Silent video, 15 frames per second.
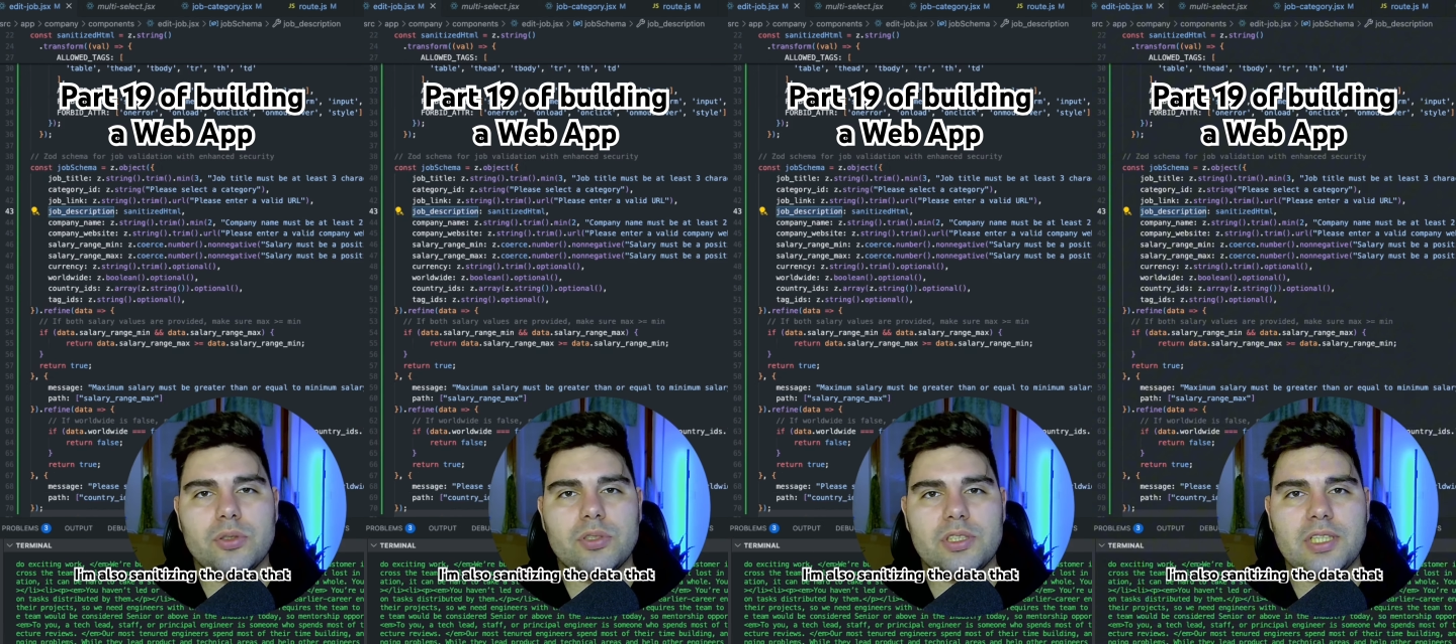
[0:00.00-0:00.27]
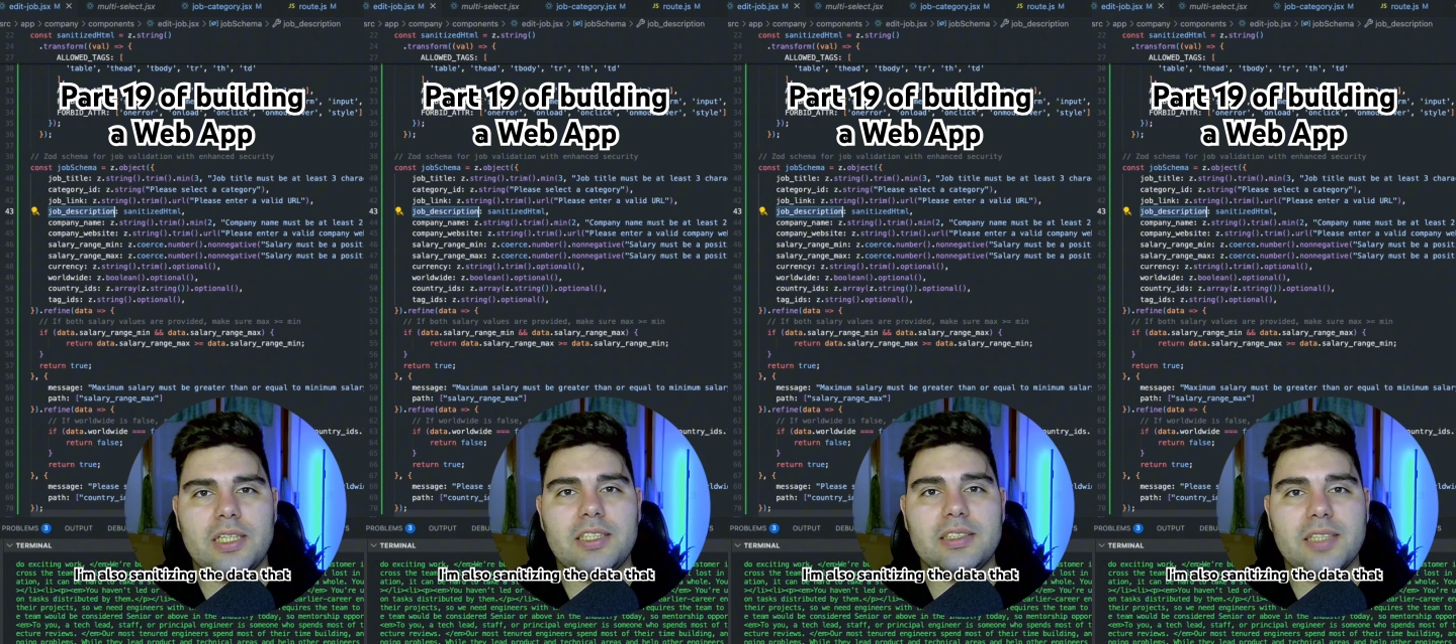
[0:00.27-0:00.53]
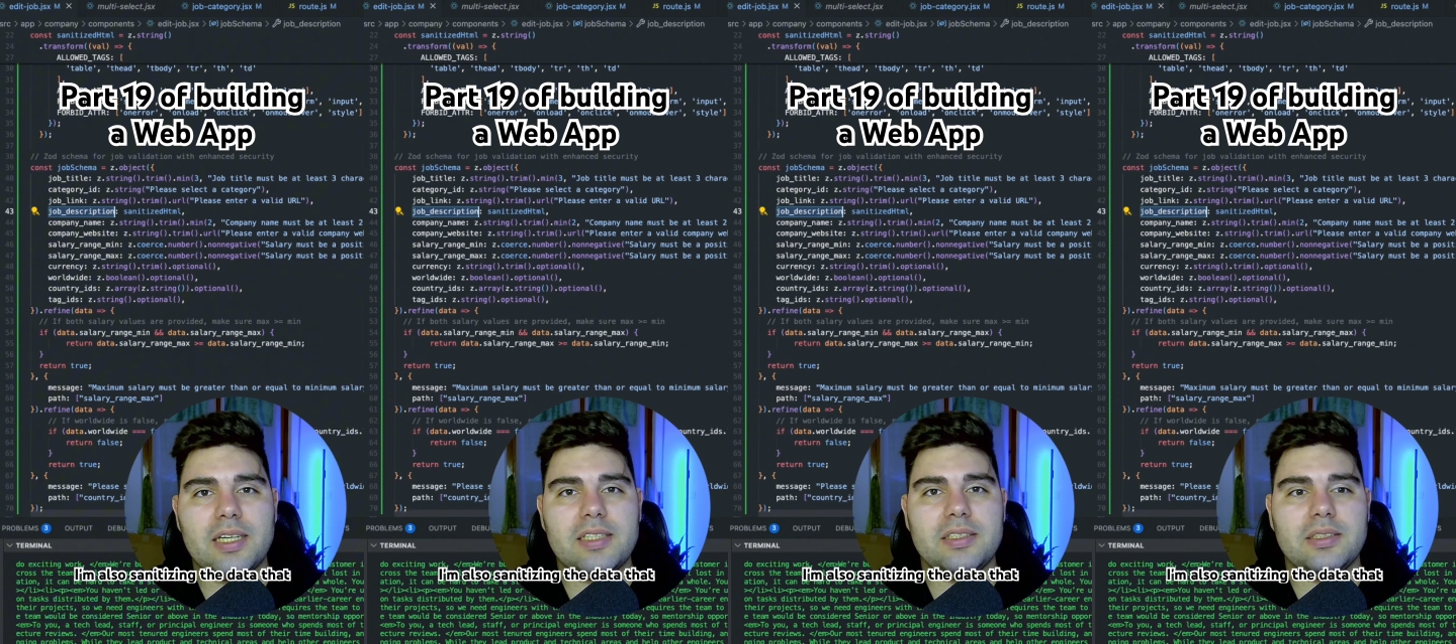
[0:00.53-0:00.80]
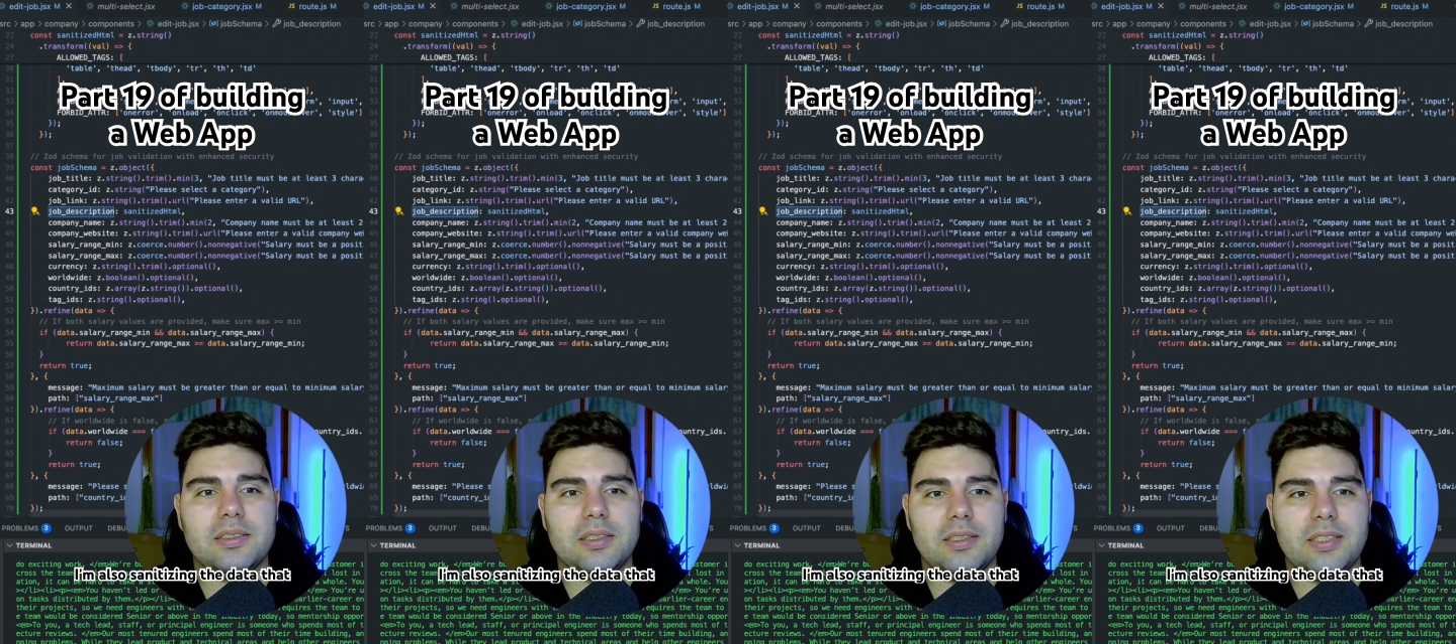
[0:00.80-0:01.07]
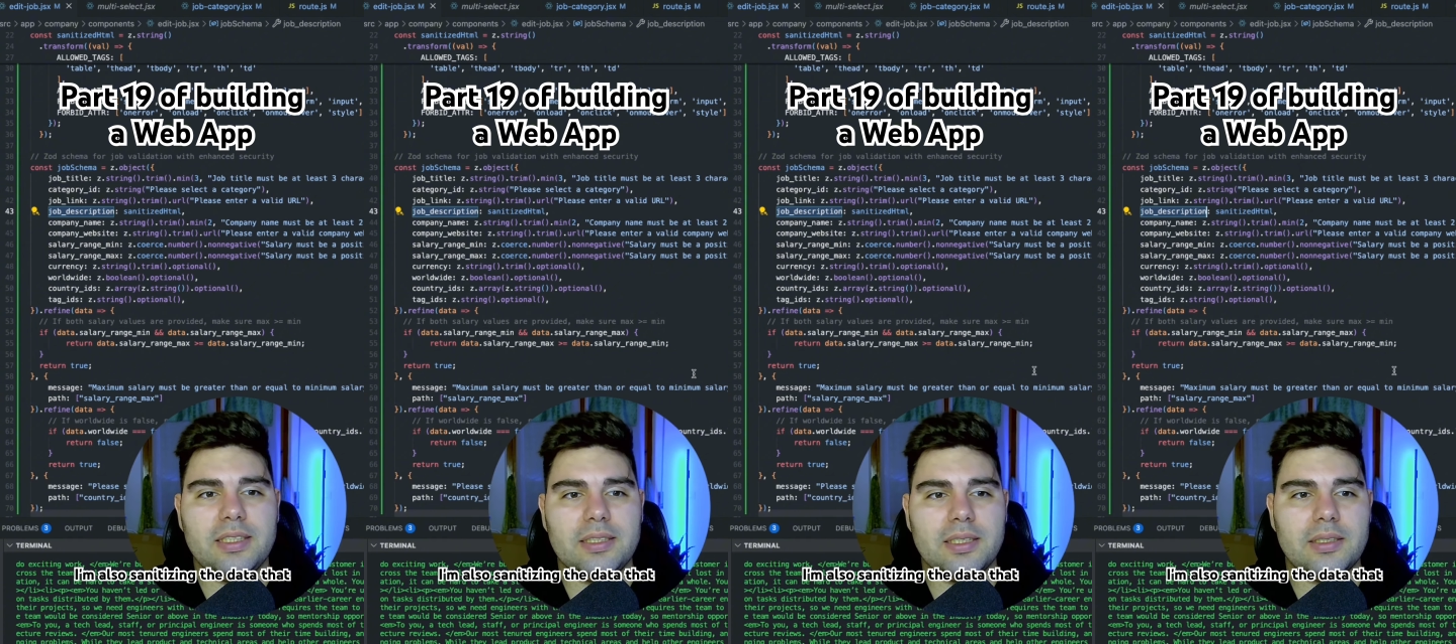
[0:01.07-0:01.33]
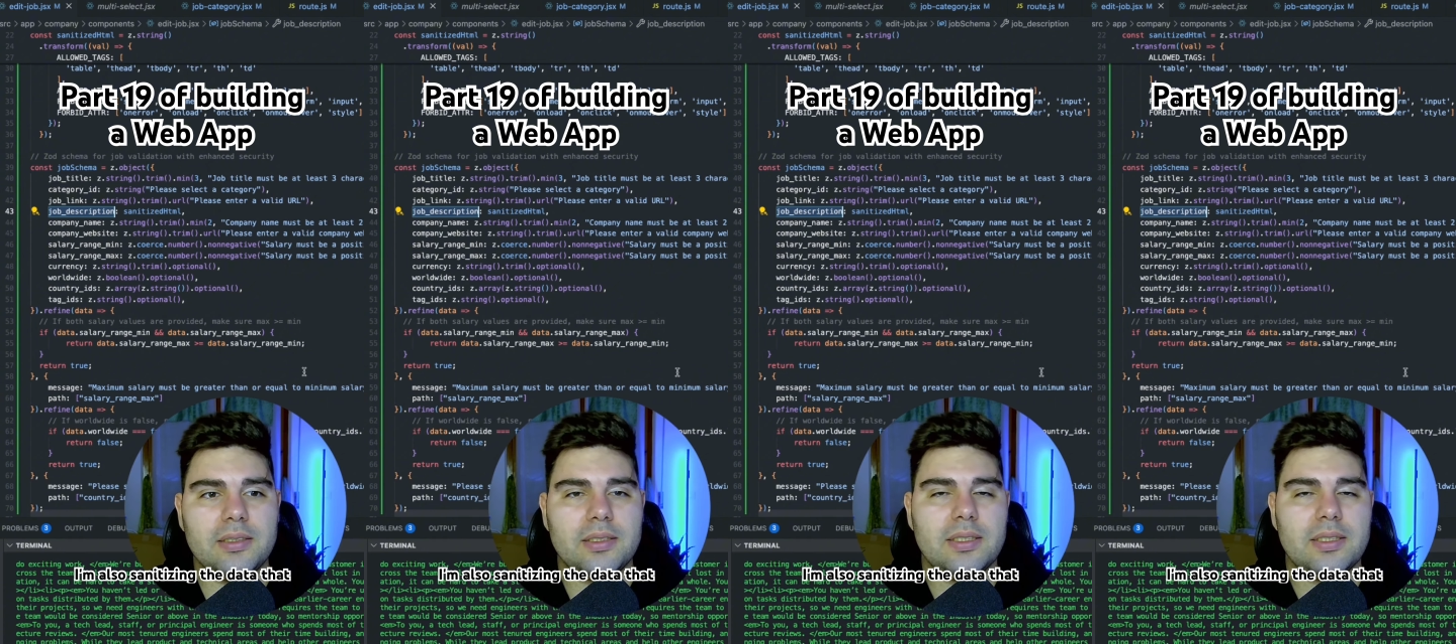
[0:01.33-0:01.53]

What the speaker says: sanitizing the data